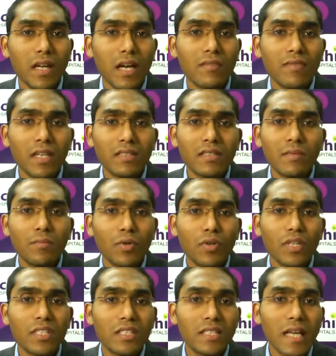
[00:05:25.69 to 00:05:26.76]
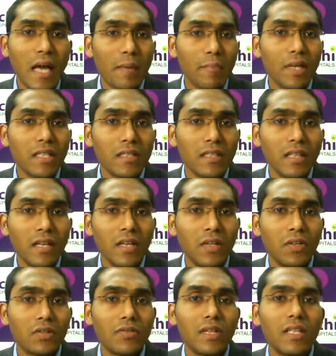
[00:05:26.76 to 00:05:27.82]
And once the progression happens,
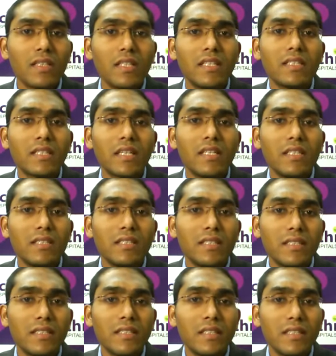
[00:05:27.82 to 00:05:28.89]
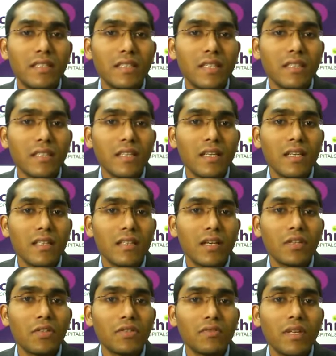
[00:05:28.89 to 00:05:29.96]
usually these kidney diseases they
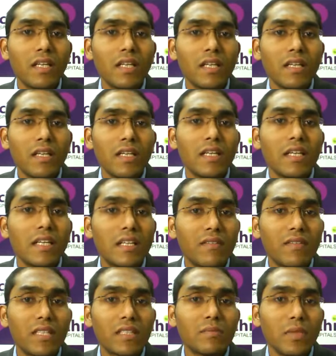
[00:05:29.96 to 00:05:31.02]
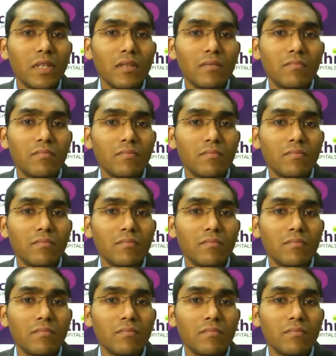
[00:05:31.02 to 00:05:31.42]
are usually irreversible.